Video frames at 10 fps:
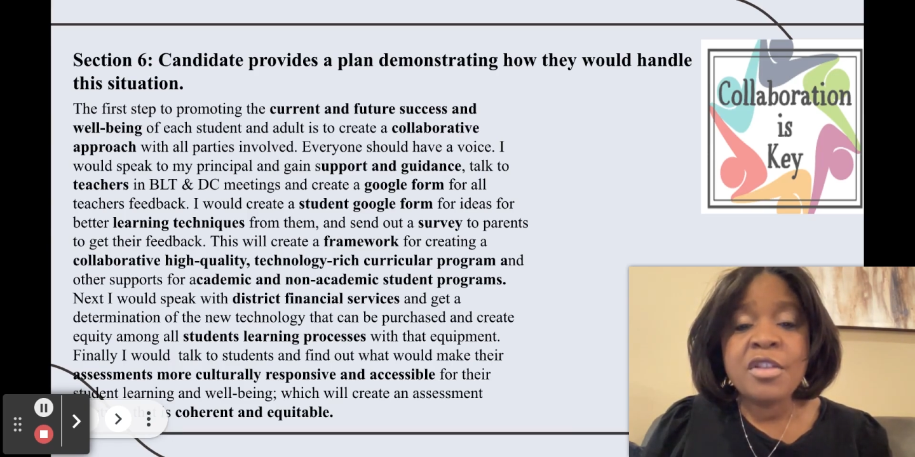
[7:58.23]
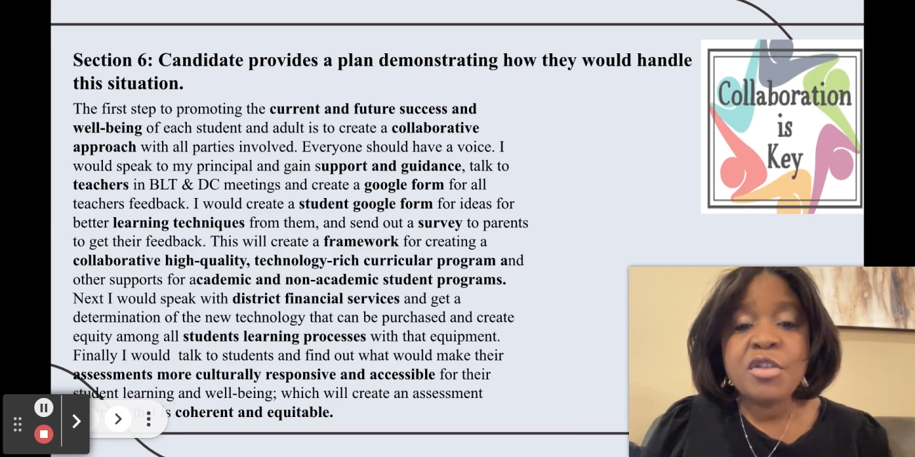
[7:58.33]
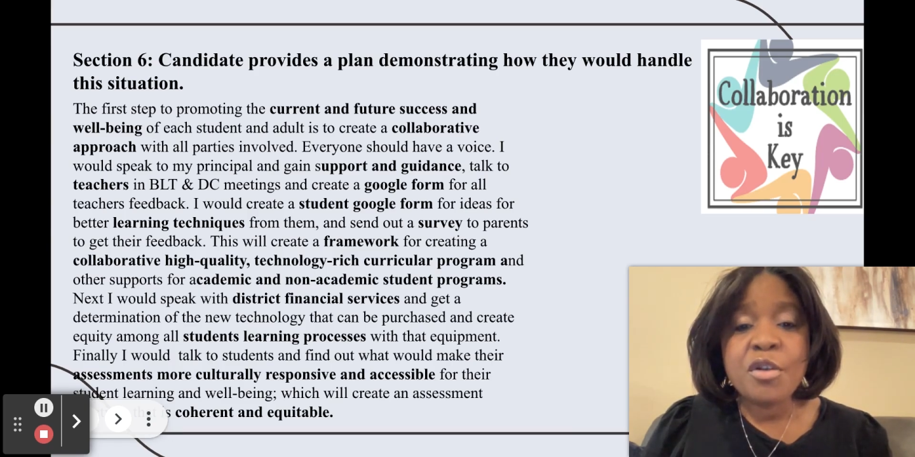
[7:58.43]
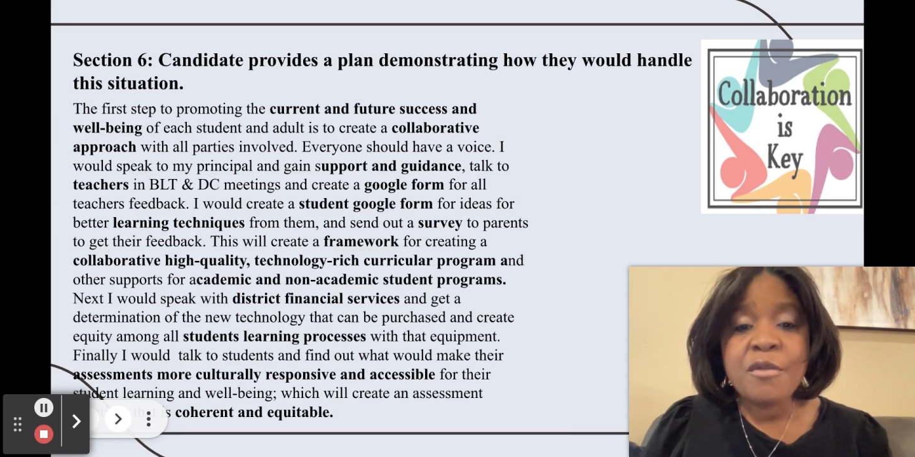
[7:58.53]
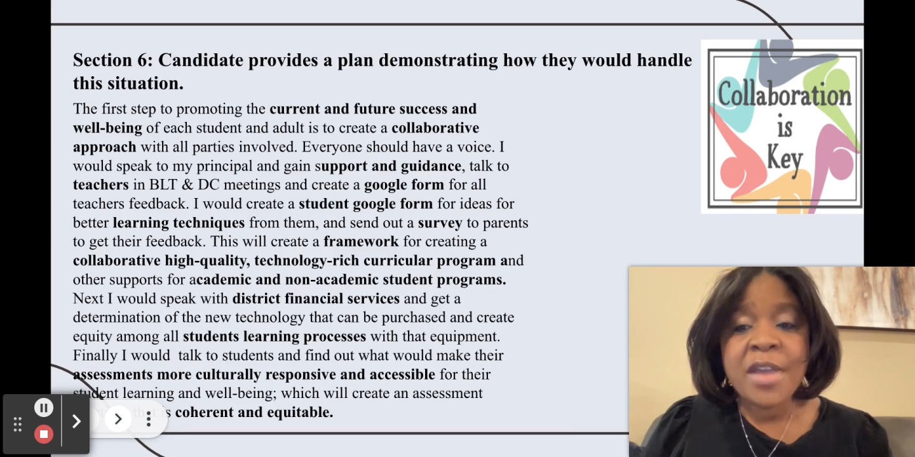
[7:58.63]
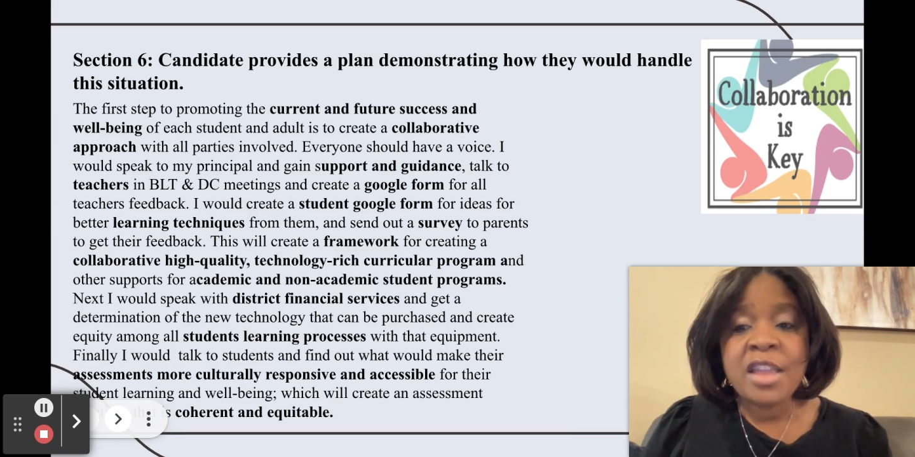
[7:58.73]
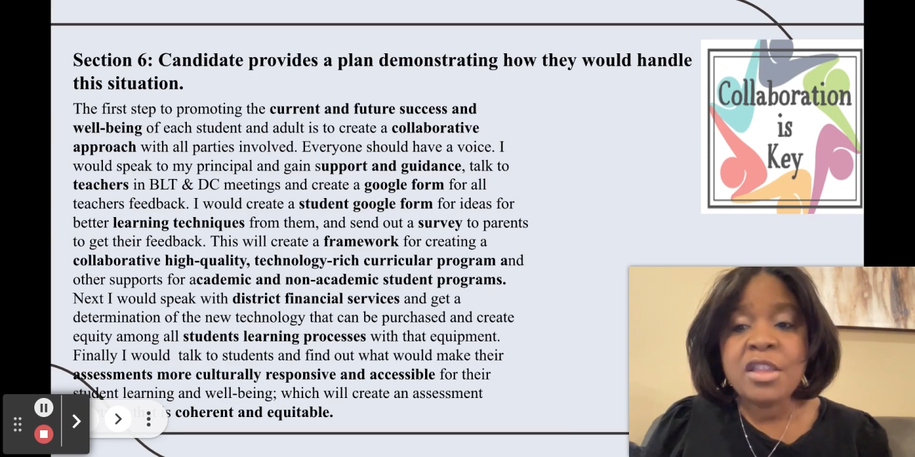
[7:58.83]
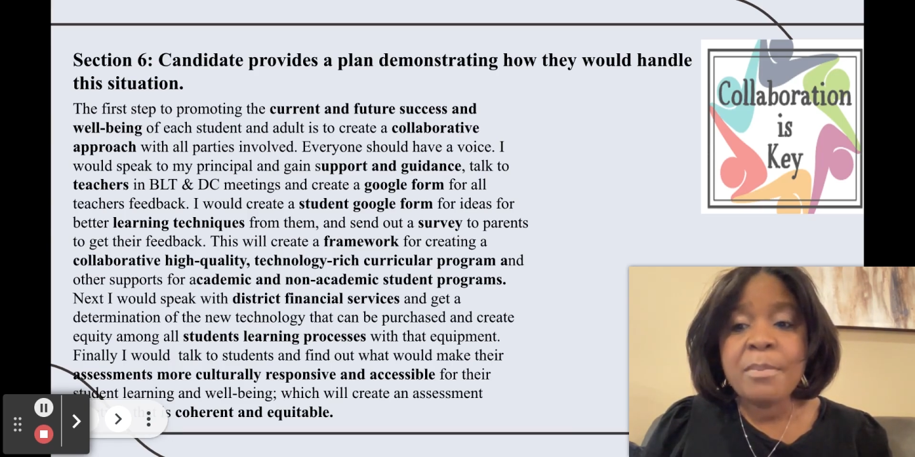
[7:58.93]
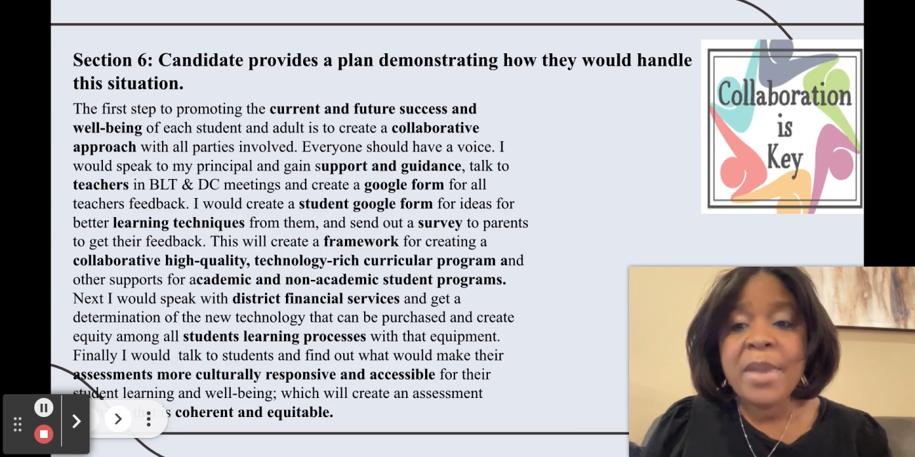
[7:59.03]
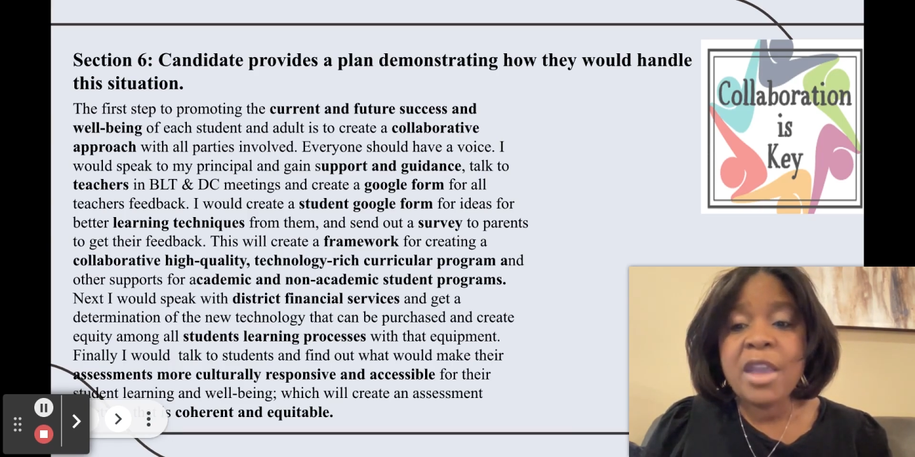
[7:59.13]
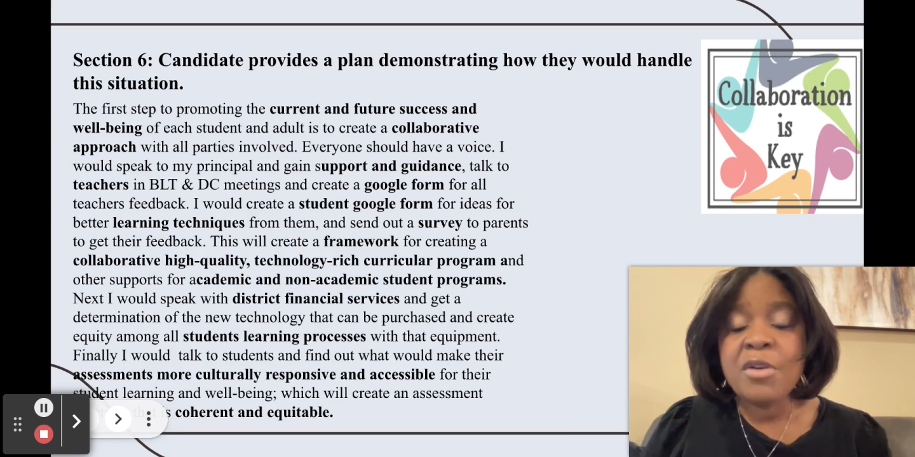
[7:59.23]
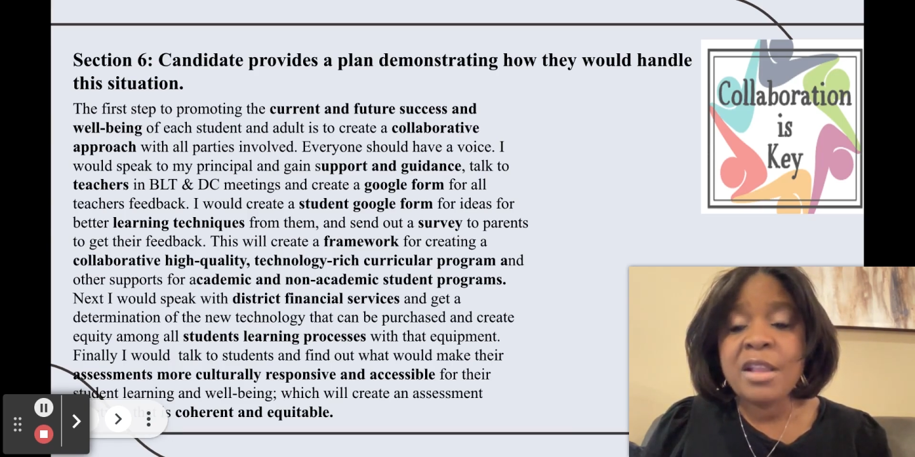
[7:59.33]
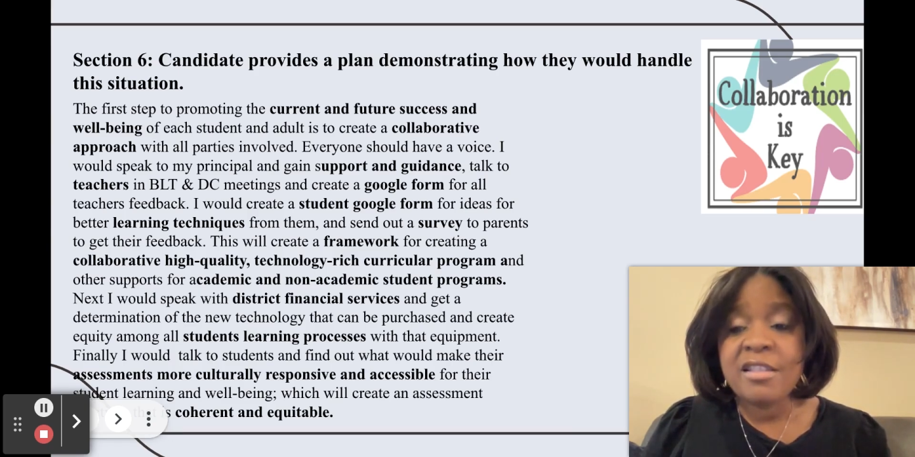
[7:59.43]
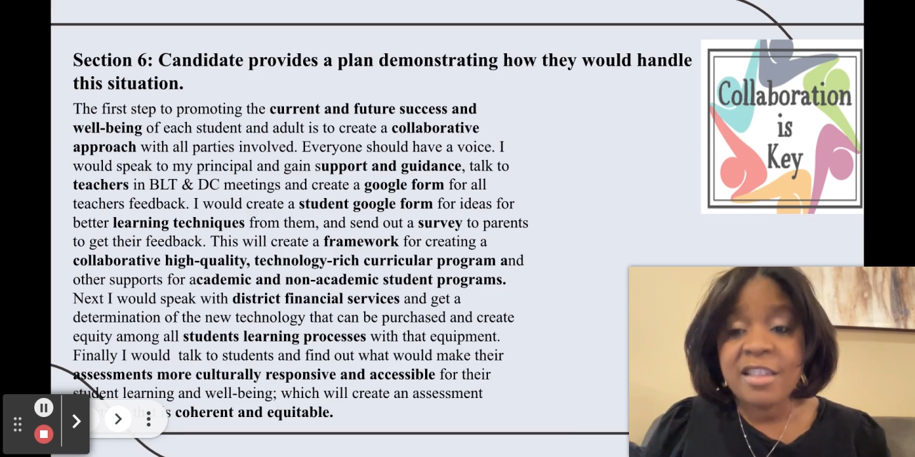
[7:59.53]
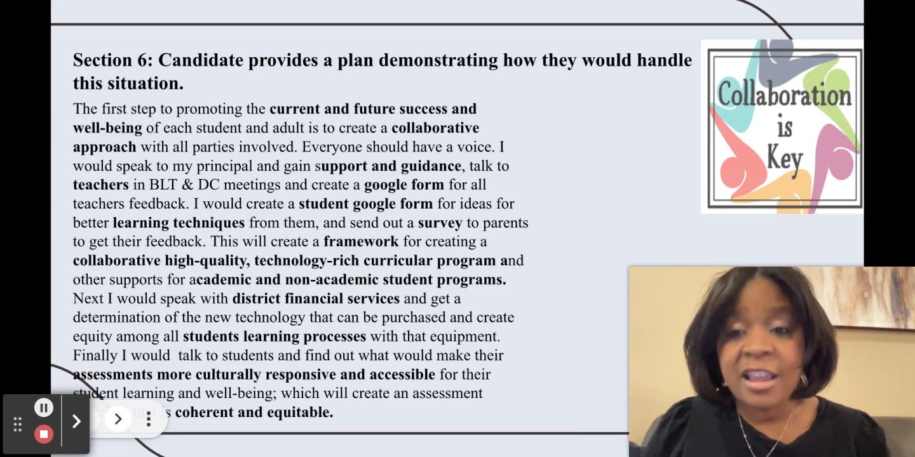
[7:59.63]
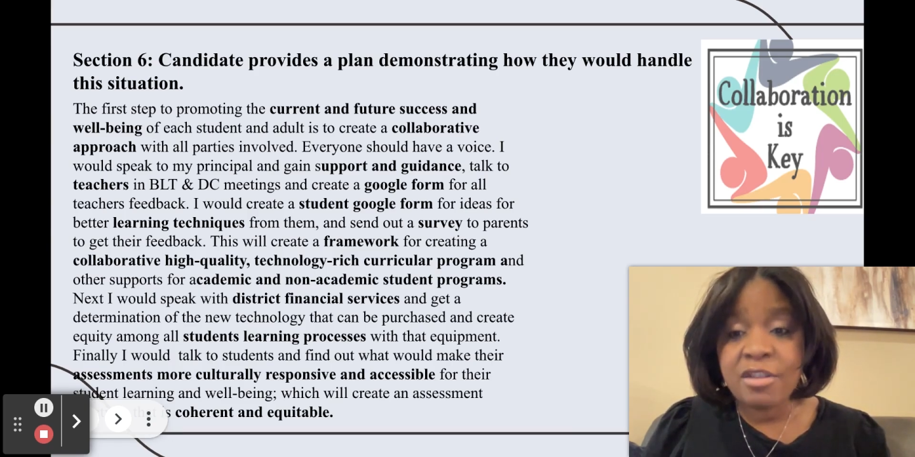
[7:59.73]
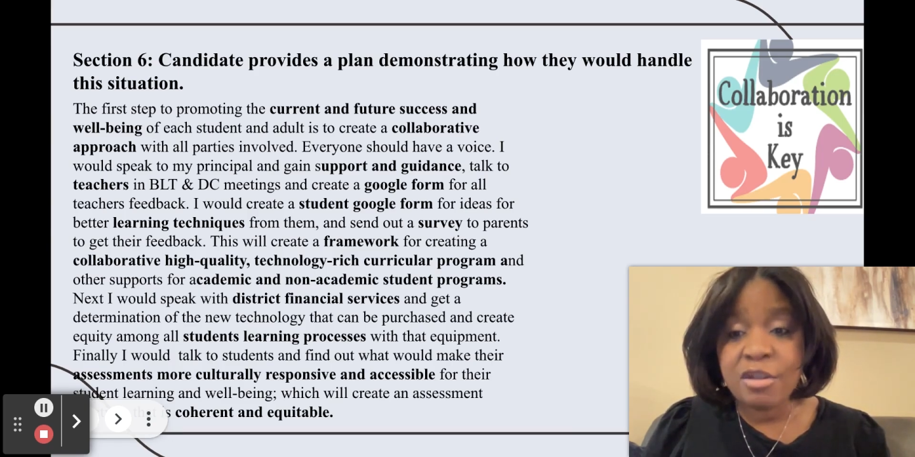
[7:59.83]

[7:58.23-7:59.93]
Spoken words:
survey to parents to get